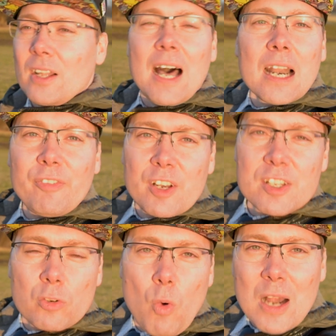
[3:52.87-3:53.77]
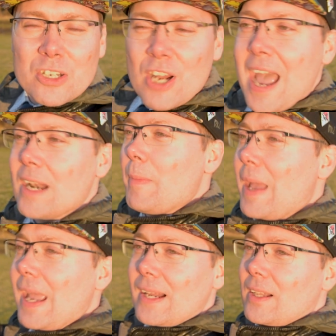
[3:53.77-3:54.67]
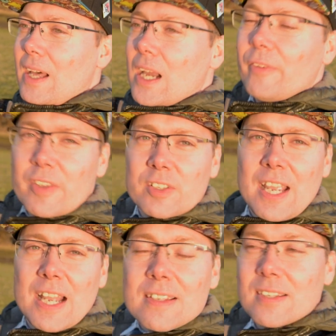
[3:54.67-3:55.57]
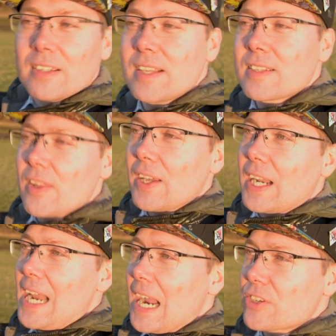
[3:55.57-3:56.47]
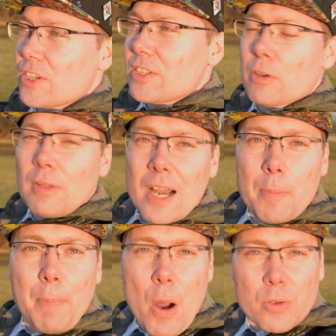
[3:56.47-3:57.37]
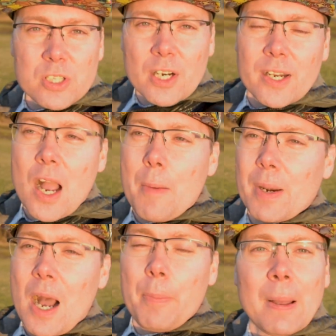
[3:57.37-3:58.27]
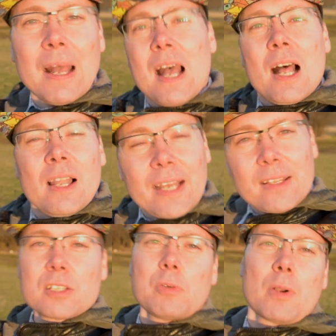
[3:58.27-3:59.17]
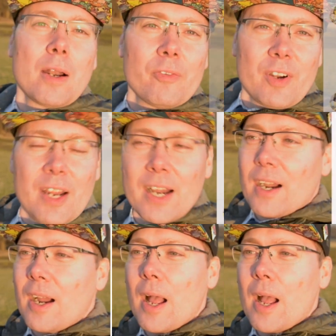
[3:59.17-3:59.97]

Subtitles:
a lot of us watch anime, and a lot of us instantly saw the connection. So a lot of posts started coming up, like this one right over here,